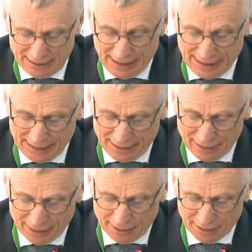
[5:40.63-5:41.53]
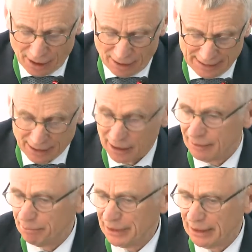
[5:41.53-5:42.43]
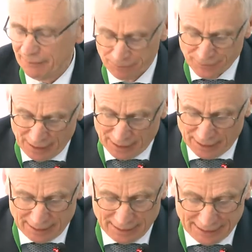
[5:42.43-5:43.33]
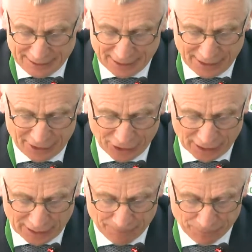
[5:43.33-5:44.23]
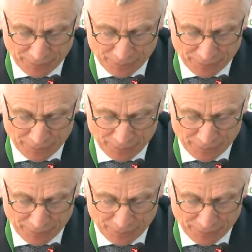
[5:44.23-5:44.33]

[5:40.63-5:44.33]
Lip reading: in Cali, Colombia, later this year.